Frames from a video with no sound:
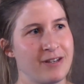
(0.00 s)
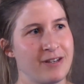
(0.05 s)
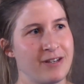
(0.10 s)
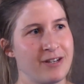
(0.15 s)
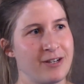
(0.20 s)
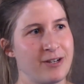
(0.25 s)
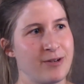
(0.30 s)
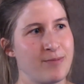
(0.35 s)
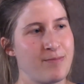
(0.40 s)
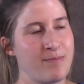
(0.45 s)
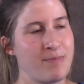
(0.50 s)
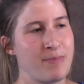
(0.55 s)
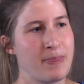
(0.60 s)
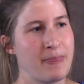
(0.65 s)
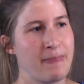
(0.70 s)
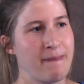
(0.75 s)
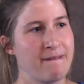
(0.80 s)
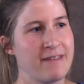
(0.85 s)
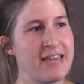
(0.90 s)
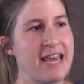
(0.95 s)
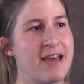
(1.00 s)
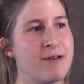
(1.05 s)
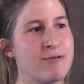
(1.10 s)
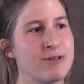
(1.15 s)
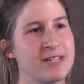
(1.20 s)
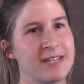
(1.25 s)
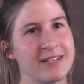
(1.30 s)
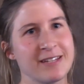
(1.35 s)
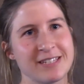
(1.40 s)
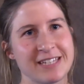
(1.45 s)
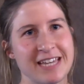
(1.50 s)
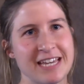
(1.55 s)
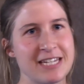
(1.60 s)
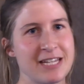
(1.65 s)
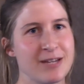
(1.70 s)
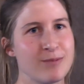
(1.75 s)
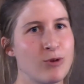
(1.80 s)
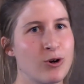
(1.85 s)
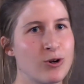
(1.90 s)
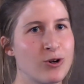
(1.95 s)
everything is
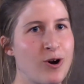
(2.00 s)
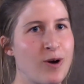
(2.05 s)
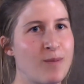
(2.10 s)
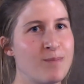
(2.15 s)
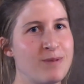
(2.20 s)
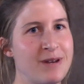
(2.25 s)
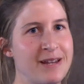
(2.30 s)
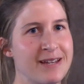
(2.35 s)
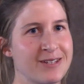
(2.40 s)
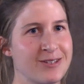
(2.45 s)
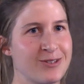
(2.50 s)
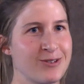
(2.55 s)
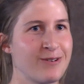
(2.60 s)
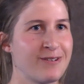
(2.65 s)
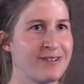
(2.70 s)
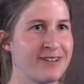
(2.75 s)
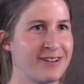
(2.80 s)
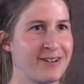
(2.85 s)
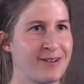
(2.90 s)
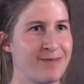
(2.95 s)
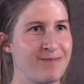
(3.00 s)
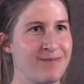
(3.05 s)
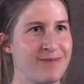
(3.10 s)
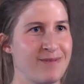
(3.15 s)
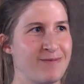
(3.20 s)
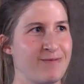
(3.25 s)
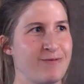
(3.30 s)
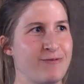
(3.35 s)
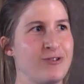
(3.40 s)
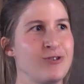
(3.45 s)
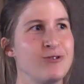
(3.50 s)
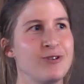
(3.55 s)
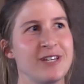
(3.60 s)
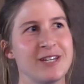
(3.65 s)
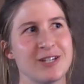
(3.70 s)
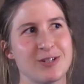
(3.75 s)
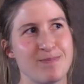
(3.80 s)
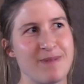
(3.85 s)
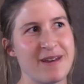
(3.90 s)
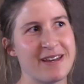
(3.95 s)
getting more complex. So a few
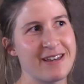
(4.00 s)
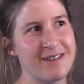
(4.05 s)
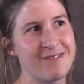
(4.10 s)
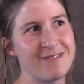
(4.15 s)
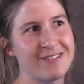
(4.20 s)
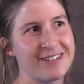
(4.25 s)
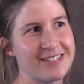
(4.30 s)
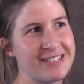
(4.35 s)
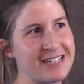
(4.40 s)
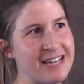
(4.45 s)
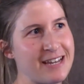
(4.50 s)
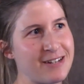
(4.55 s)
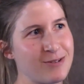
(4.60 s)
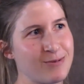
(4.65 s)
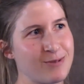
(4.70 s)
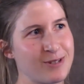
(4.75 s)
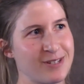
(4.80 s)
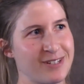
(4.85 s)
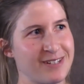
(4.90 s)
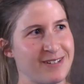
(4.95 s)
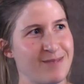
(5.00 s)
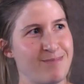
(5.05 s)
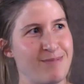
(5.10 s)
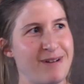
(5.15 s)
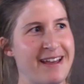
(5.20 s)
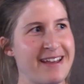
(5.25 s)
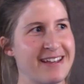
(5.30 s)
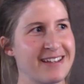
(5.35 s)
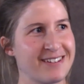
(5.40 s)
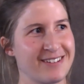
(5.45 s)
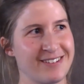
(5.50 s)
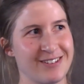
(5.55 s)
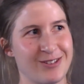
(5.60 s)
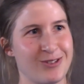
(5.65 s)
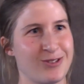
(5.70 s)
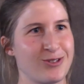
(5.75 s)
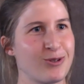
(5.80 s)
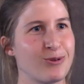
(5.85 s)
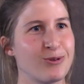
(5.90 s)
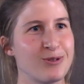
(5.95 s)
years back, everyone started with applying
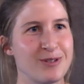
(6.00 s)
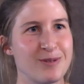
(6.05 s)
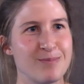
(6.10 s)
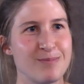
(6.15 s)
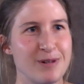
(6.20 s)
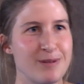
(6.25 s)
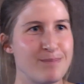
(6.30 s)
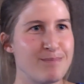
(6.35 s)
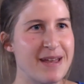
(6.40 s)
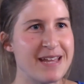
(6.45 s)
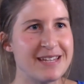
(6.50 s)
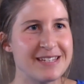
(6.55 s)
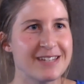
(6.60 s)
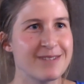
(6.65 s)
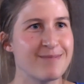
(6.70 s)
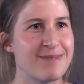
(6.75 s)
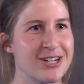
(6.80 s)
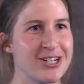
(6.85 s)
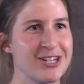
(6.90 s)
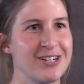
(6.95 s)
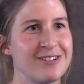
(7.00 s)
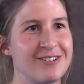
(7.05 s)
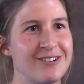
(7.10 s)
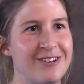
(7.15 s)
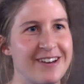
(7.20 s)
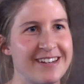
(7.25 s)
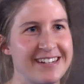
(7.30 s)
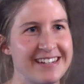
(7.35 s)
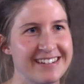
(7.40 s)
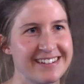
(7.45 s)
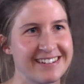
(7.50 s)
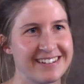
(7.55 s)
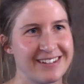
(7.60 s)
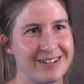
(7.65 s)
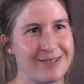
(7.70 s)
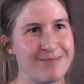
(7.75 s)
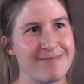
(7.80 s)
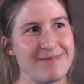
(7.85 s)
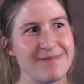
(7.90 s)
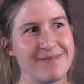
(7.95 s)
so simple basic machine learning
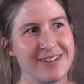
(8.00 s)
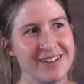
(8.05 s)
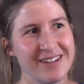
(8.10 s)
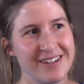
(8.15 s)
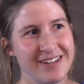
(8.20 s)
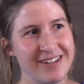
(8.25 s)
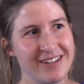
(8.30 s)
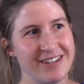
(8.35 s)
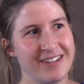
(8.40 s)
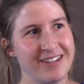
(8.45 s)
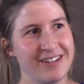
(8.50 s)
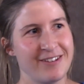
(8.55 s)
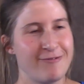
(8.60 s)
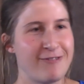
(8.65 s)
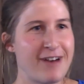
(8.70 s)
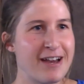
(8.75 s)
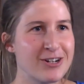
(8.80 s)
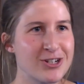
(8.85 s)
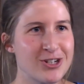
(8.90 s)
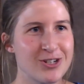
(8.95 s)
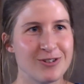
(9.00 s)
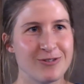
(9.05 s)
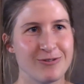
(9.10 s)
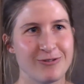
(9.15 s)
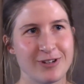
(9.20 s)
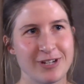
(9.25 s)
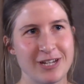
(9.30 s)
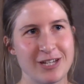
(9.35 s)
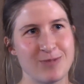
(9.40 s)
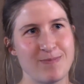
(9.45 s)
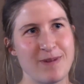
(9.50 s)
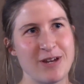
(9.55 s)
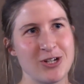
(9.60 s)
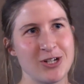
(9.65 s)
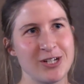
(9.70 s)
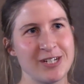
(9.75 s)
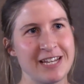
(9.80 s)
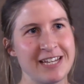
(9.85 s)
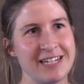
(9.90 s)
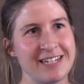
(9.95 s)
functions for their
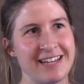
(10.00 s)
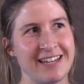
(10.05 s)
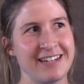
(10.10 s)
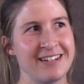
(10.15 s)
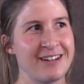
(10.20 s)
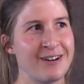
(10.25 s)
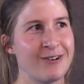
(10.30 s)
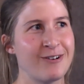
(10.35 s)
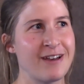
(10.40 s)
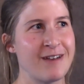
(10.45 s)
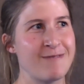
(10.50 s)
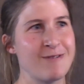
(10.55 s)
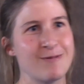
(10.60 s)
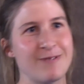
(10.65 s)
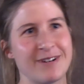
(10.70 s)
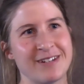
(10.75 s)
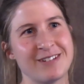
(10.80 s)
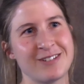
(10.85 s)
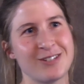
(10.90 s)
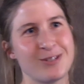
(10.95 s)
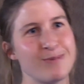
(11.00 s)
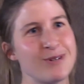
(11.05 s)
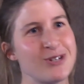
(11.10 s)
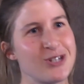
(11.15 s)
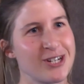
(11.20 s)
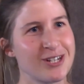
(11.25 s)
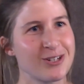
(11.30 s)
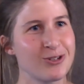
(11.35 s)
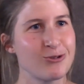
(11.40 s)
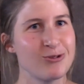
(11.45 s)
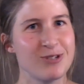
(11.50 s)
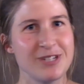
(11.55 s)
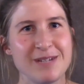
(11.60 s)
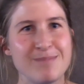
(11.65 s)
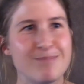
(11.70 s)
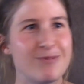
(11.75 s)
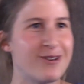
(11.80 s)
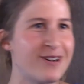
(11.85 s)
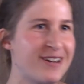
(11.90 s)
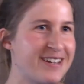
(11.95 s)
spatial data, and now everyone is switching to
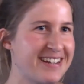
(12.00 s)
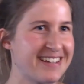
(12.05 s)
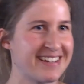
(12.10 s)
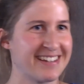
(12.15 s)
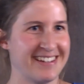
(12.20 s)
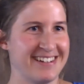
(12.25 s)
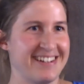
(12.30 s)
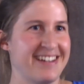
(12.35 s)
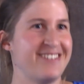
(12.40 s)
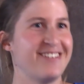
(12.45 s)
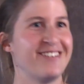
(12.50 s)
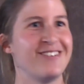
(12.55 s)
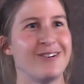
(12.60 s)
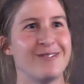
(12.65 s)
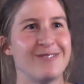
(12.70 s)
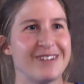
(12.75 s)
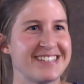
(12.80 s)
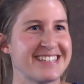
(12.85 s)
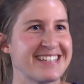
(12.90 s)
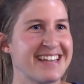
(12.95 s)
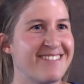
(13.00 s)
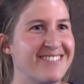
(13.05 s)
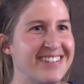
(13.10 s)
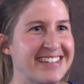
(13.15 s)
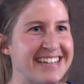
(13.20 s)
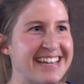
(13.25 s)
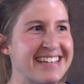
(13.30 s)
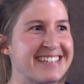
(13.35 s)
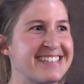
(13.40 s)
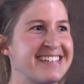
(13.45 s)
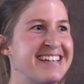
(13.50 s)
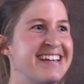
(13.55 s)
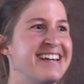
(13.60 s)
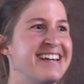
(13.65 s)
deep learning, and I don't know what's coming next.